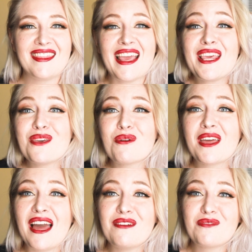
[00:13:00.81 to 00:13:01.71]
Thank you
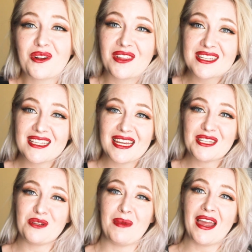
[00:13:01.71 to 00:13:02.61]
again for
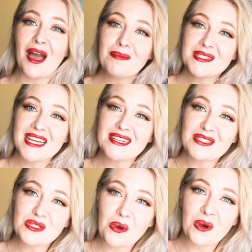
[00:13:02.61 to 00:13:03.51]
listening to my update
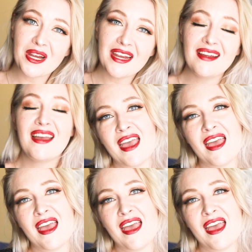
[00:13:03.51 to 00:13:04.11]
story.